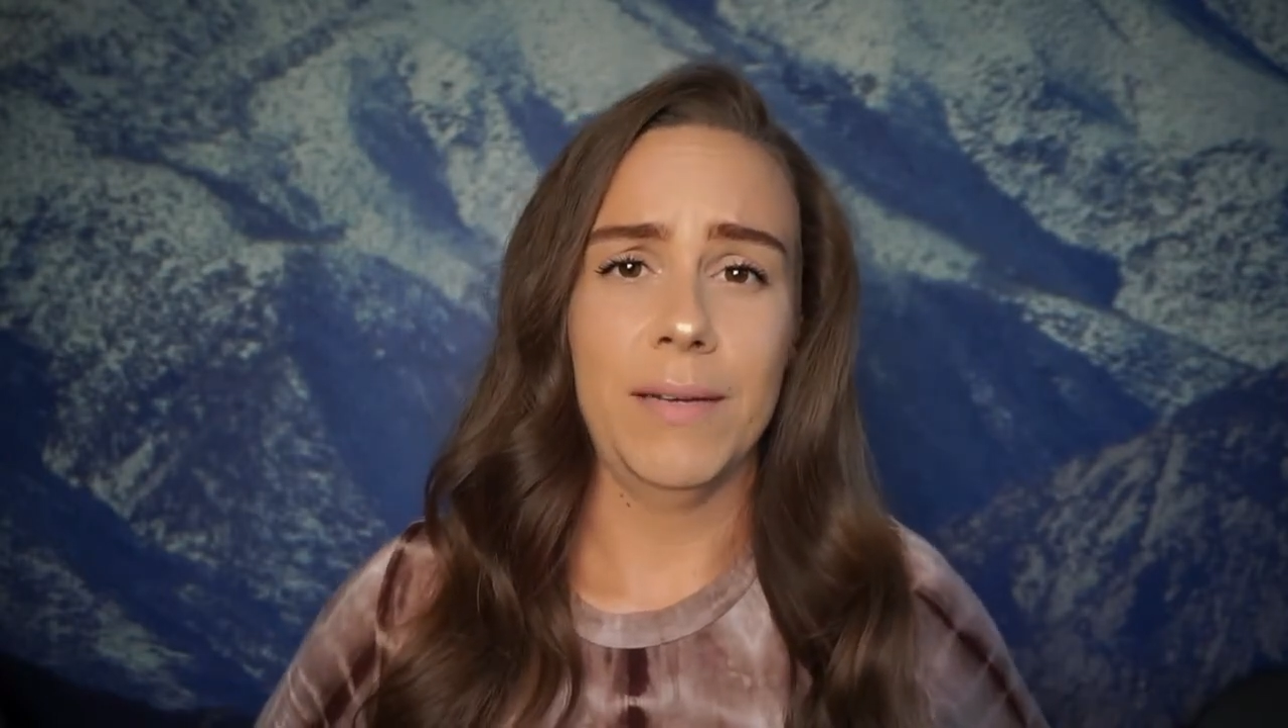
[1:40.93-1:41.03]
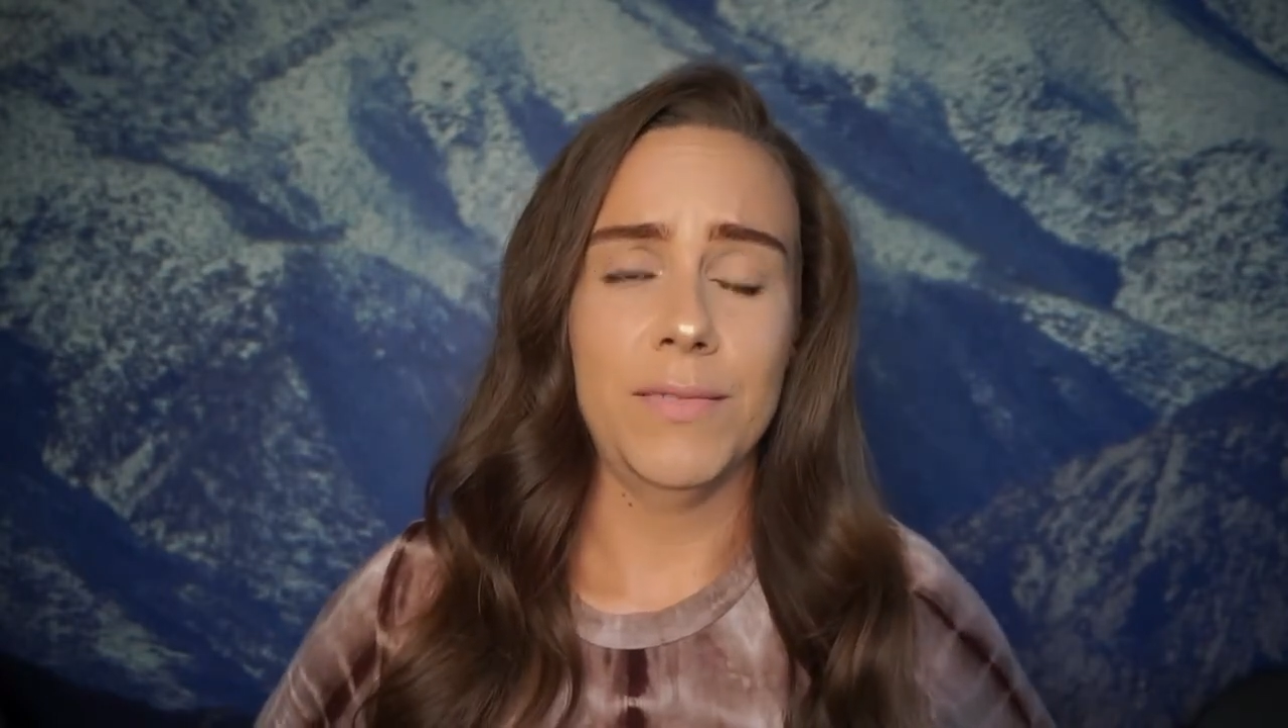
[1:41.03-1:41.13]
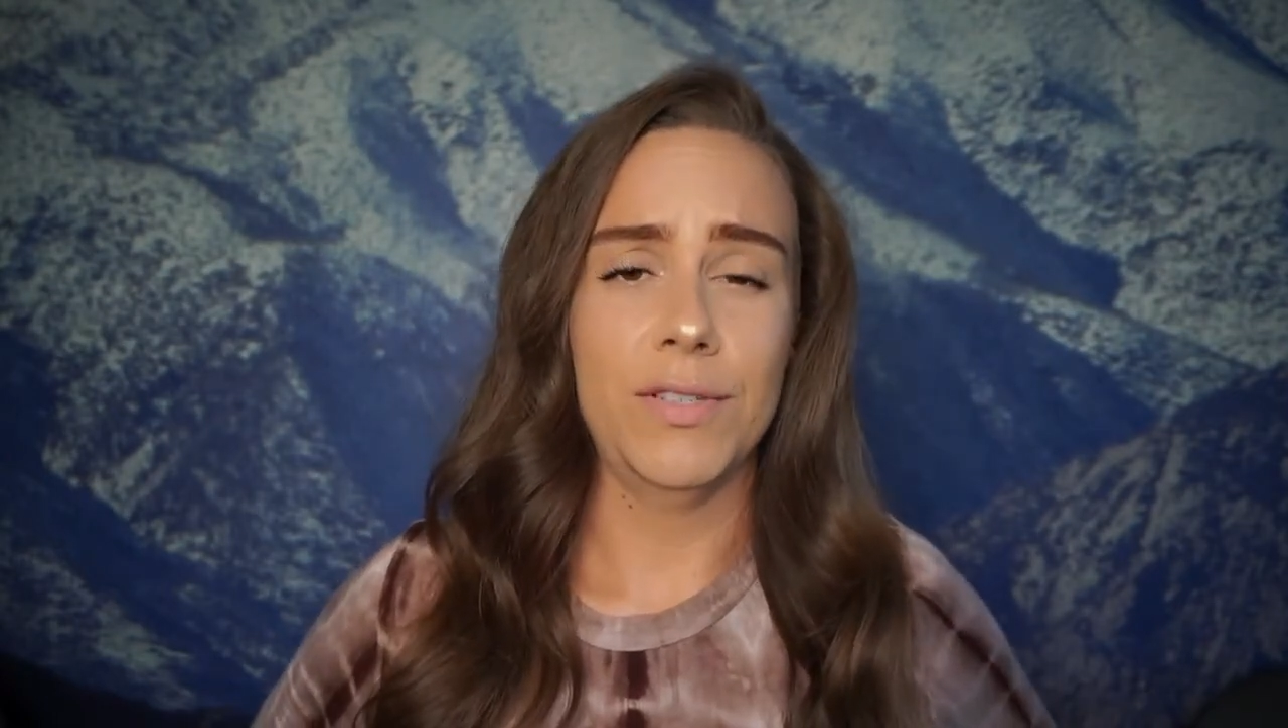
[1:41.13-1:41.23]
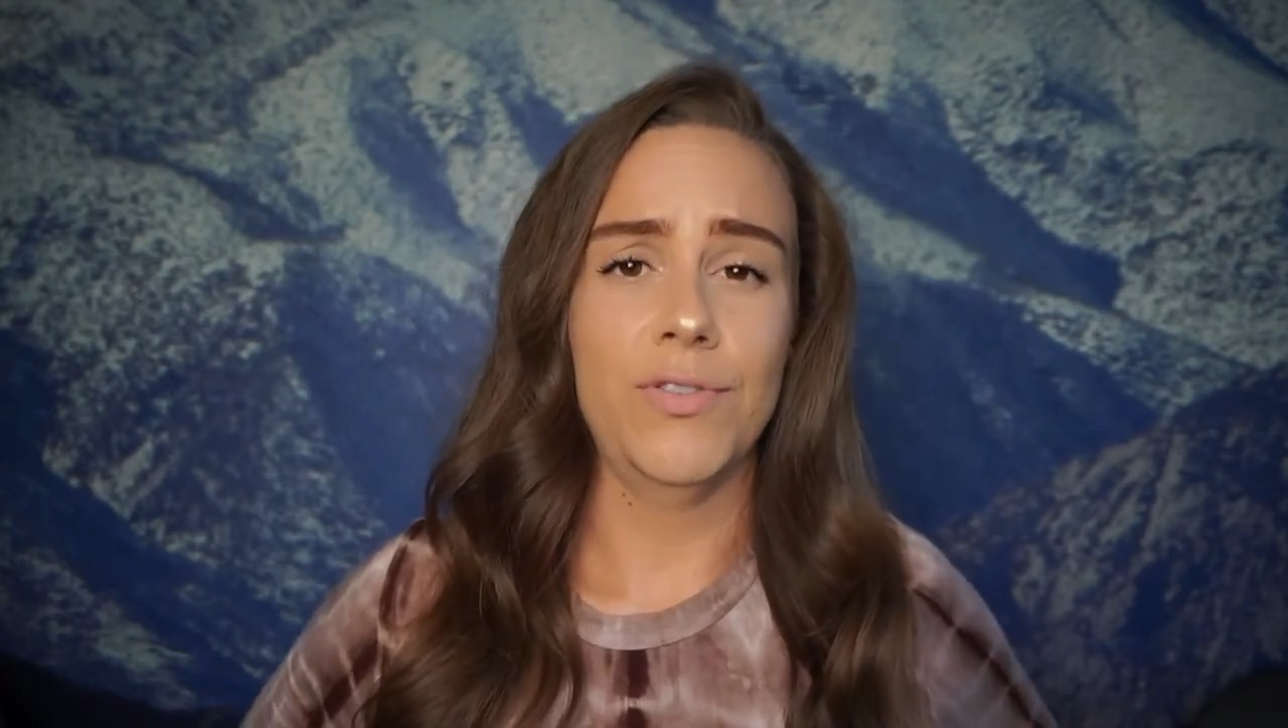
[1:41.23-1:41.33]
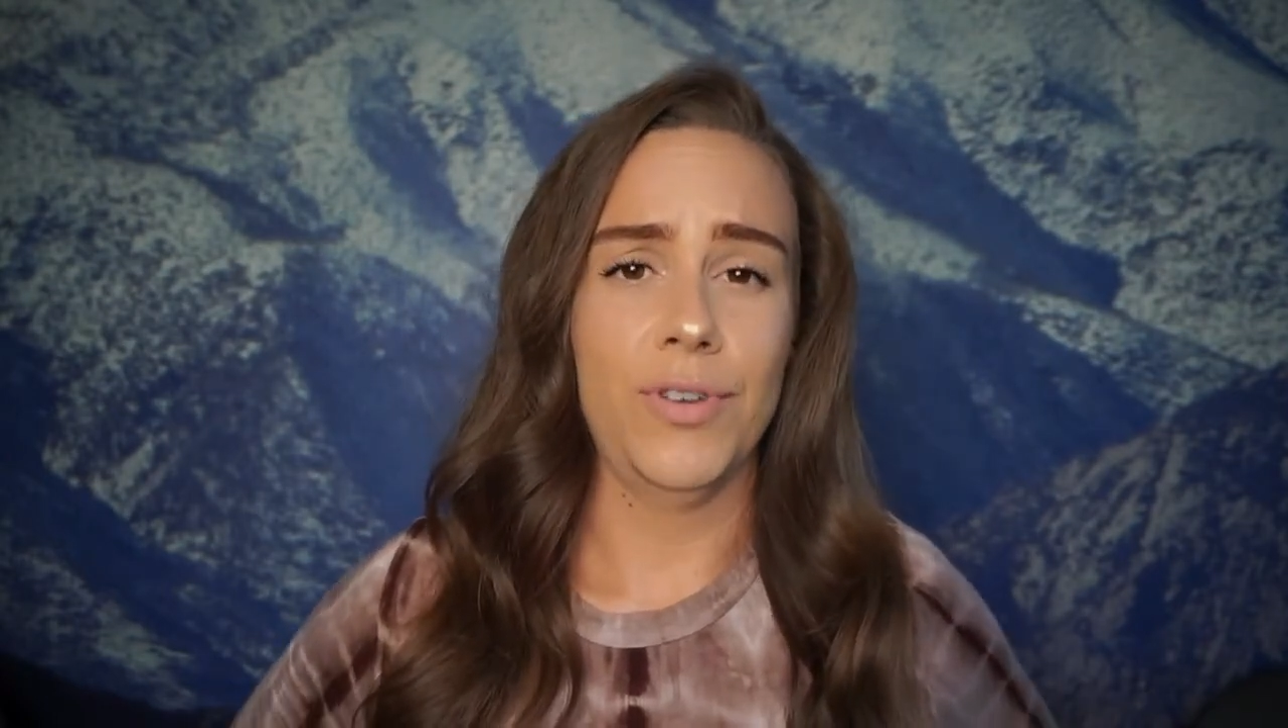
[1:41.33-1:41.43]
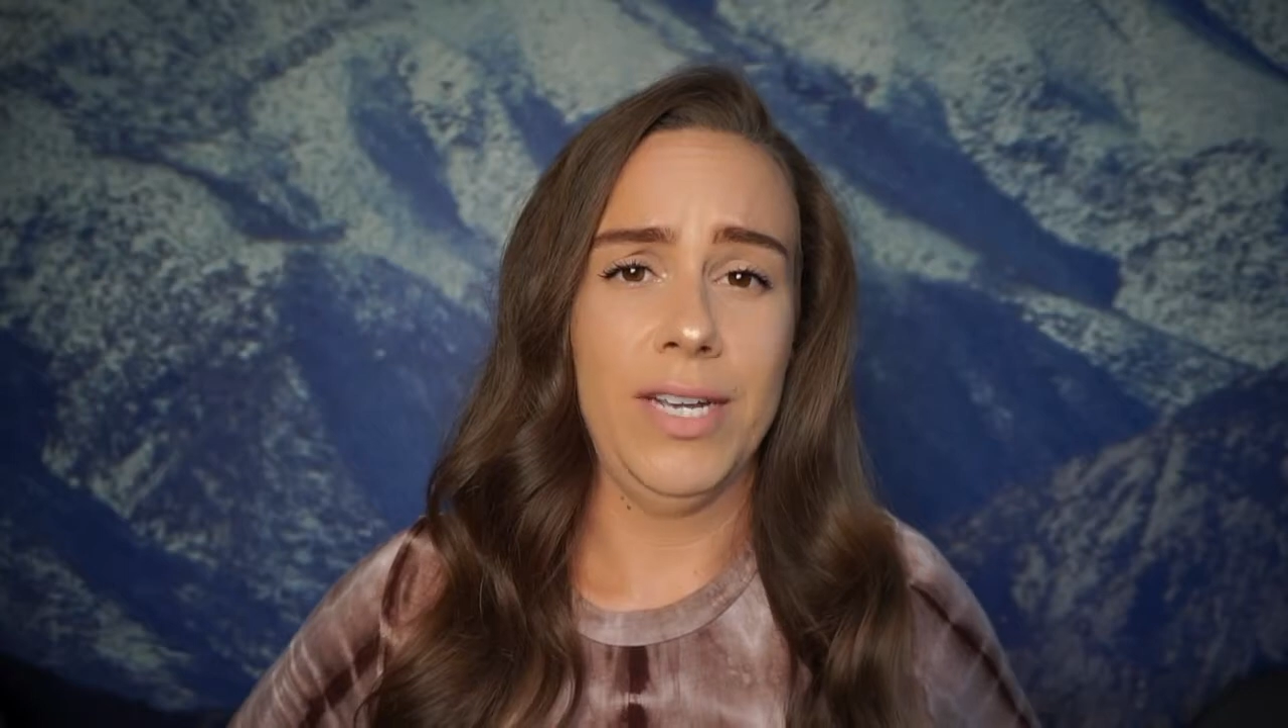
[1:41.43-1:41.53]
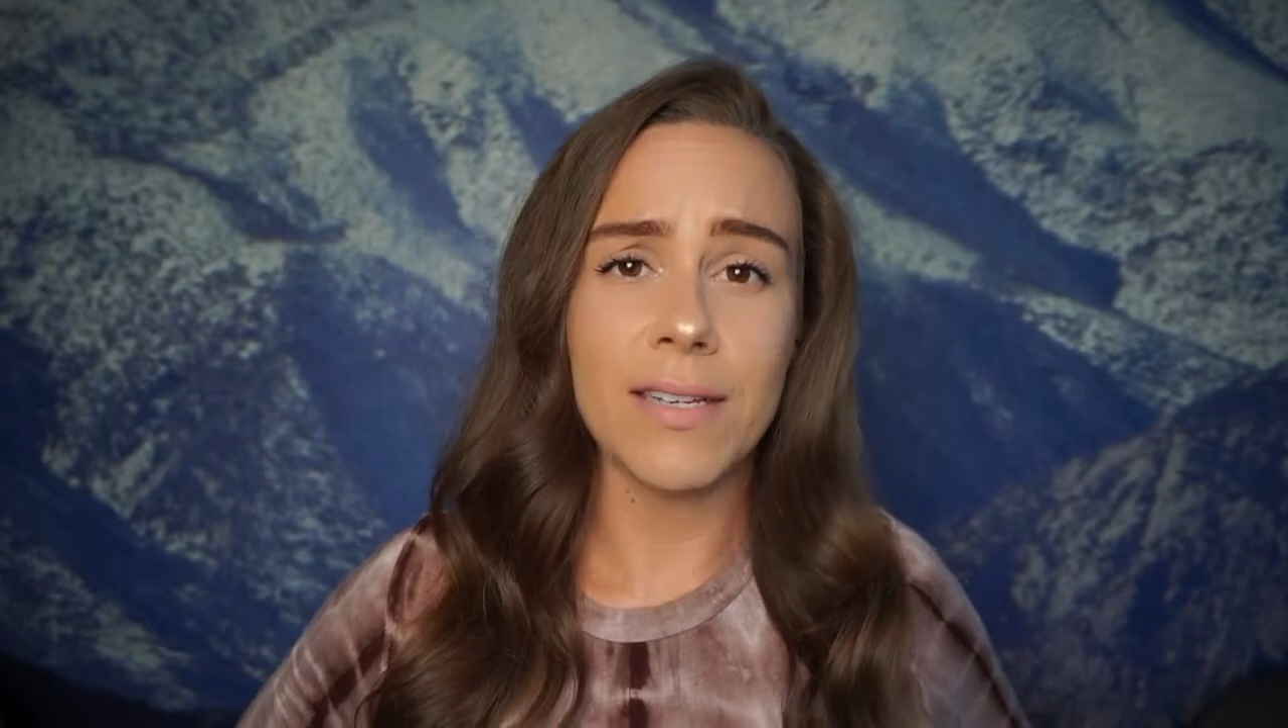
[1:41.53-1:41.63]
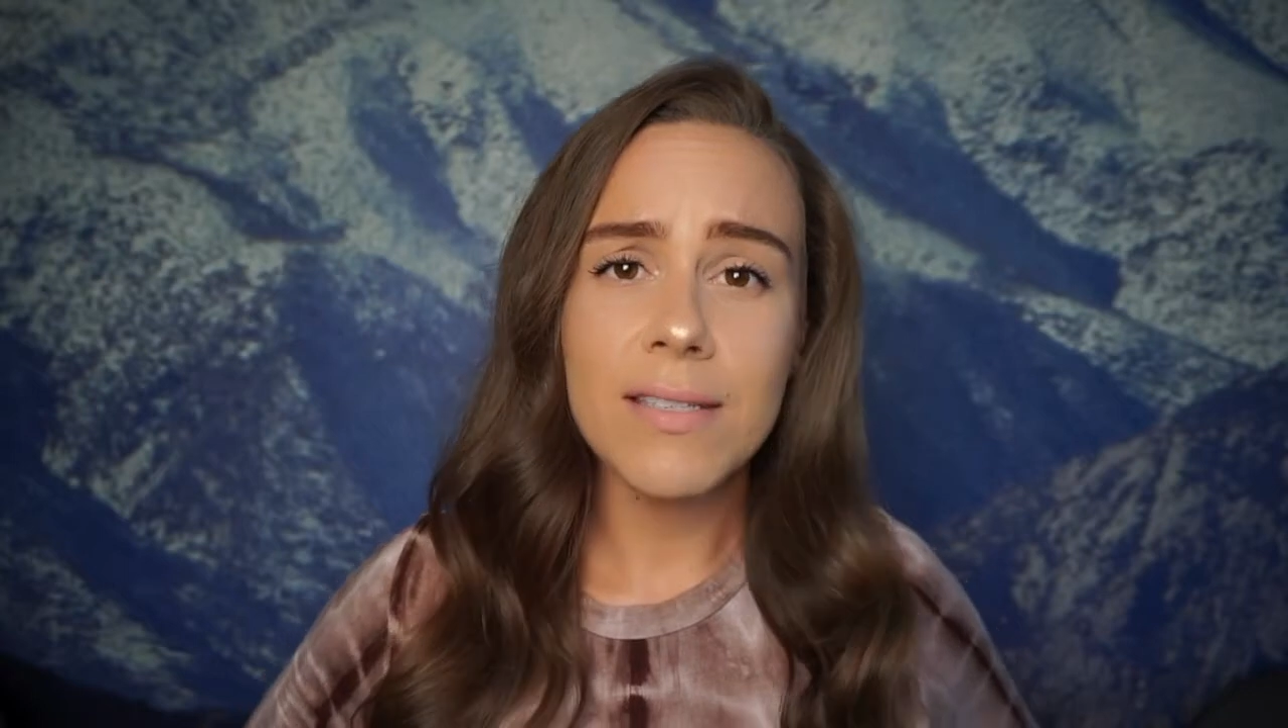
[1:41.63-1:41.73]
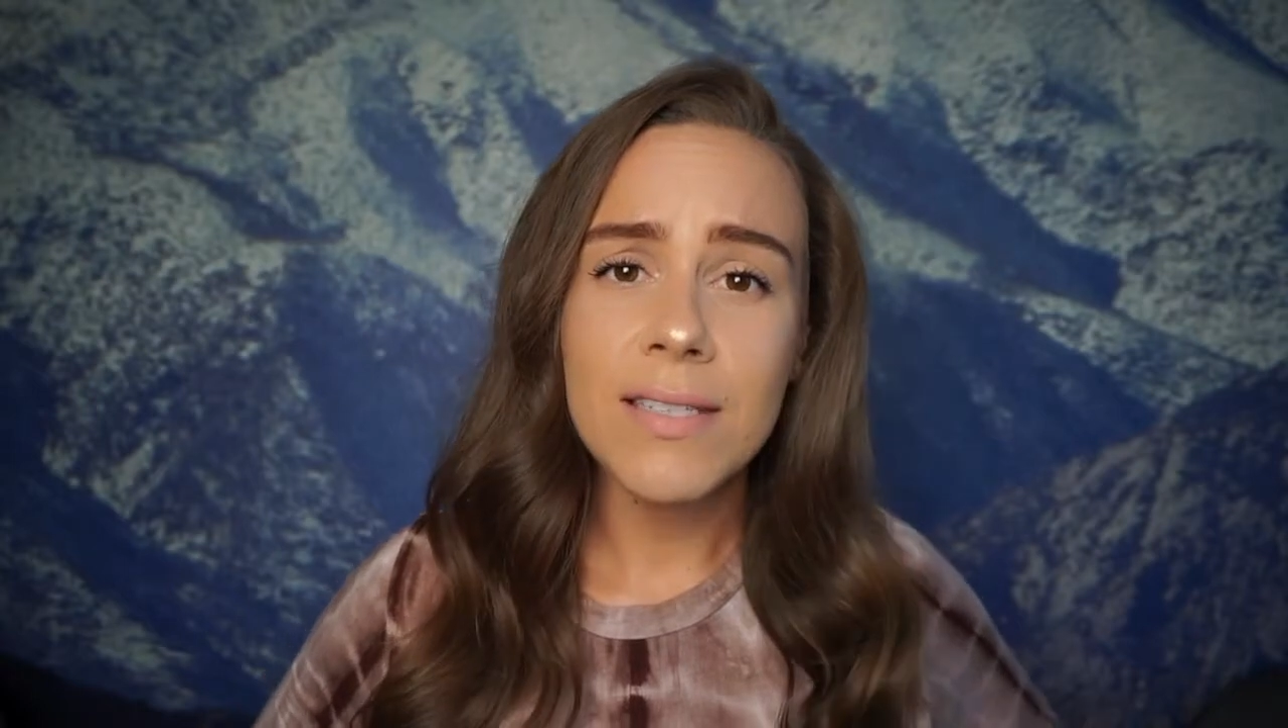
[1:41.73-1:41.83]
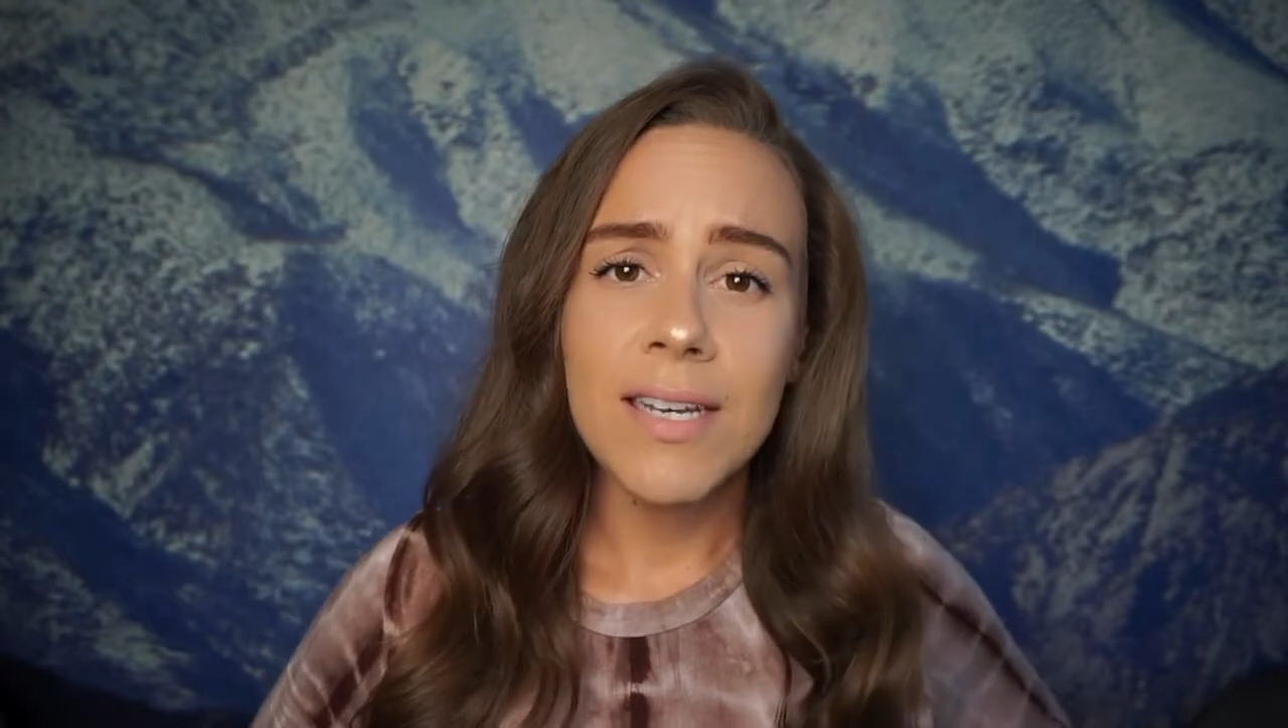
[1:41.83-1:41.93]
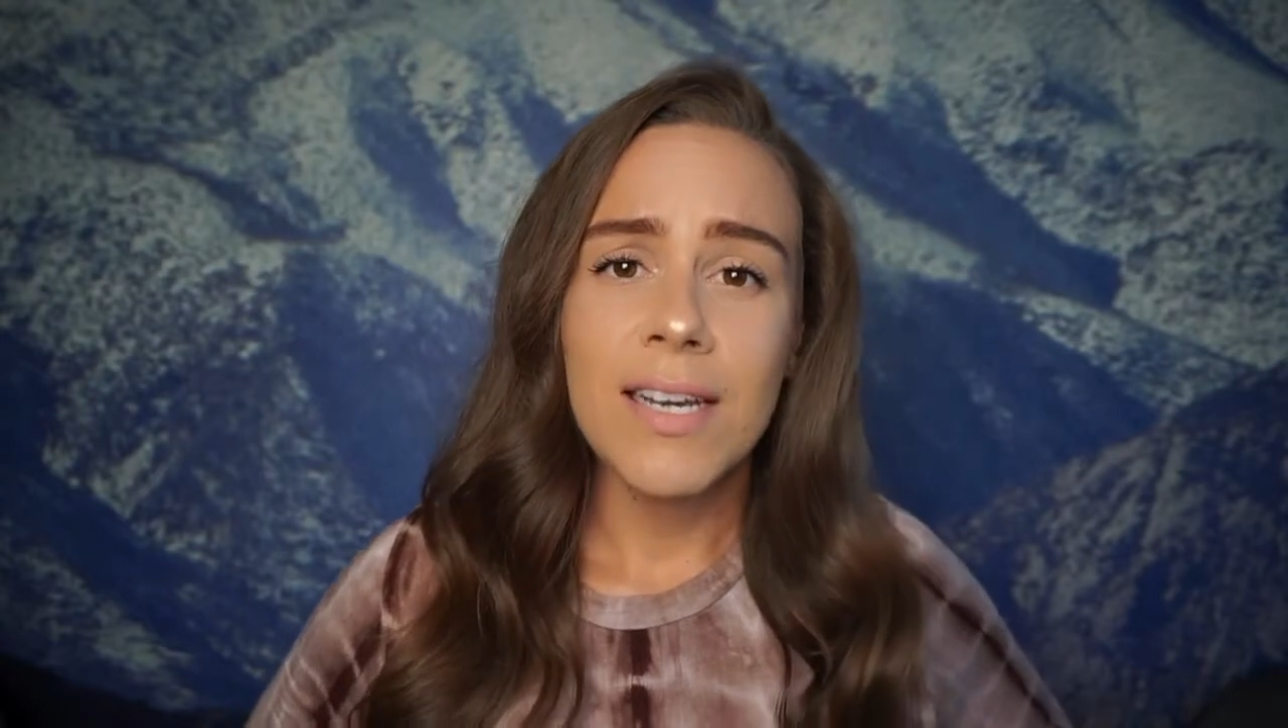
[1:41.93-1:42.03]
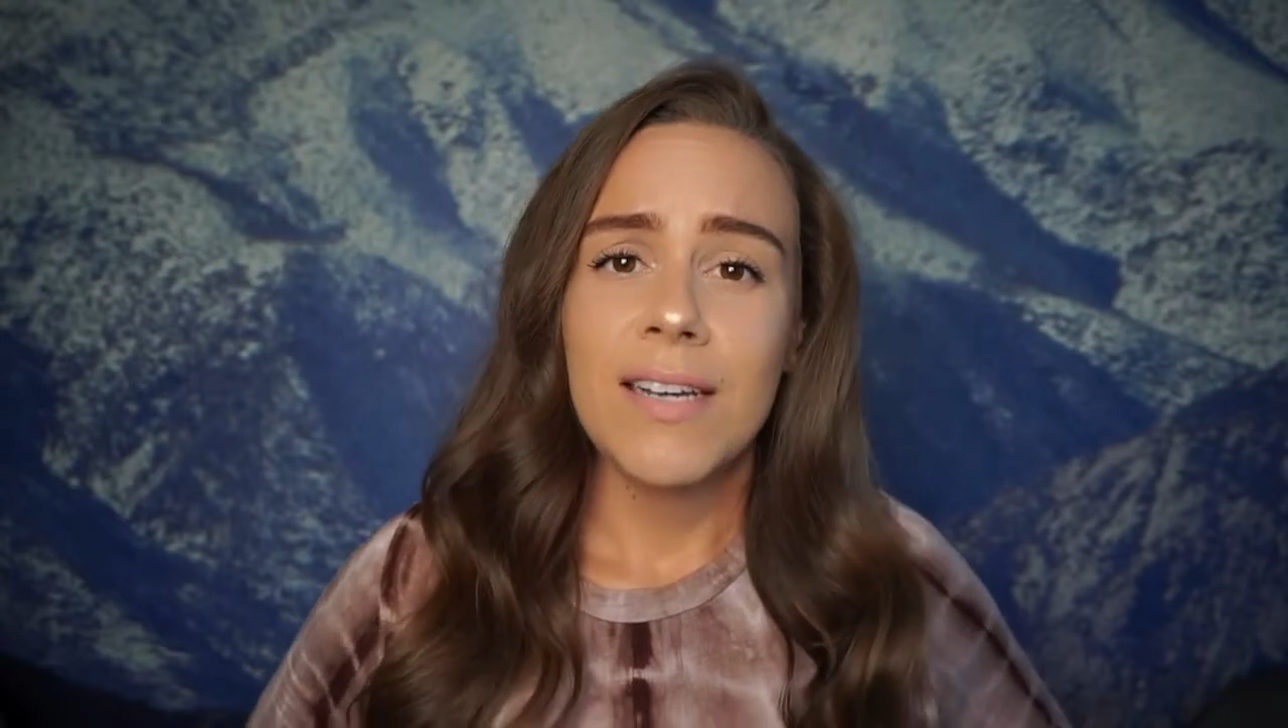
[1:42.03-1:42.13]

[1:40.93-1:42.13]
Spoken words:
comes to drinks,